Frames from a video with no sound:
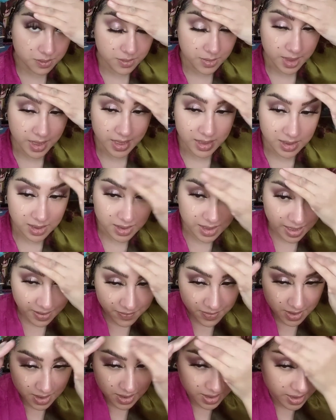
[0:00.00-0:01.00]
it
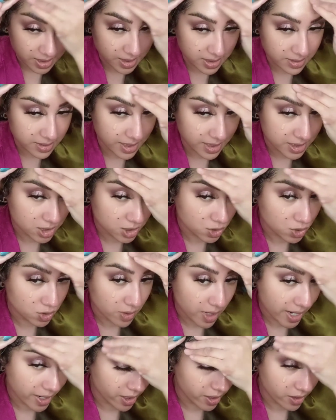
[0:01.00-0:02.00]
definitely gets
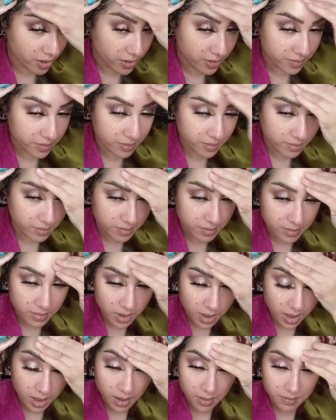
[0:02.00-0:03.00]
drier
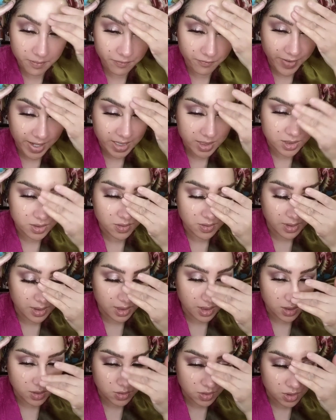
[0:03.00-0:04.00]
faster than it
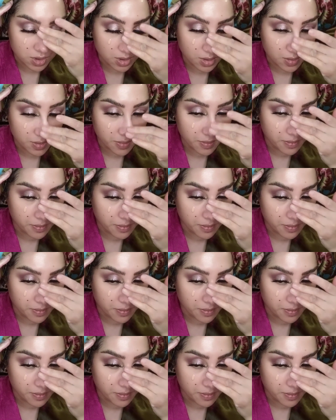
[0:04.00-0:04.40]
used to.